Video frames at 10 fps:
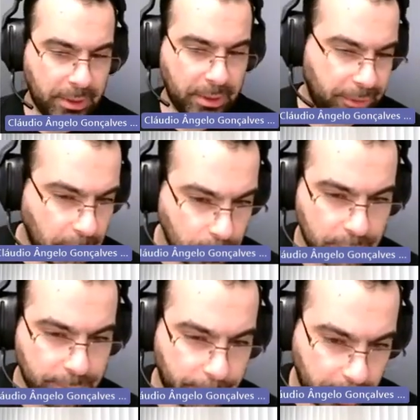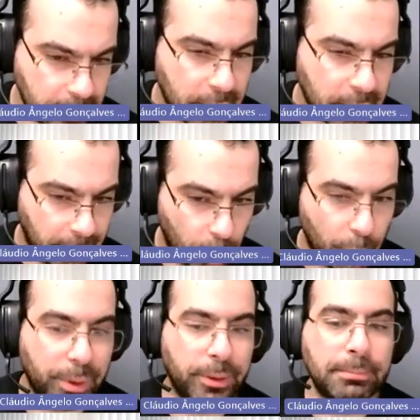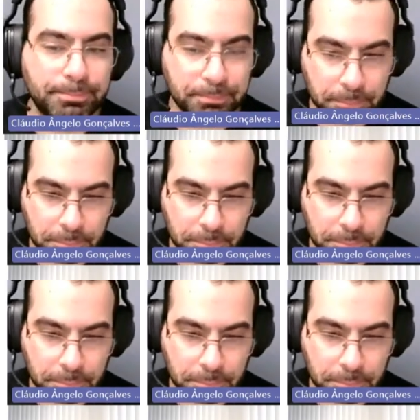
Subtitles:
But if the user forgets the lid open,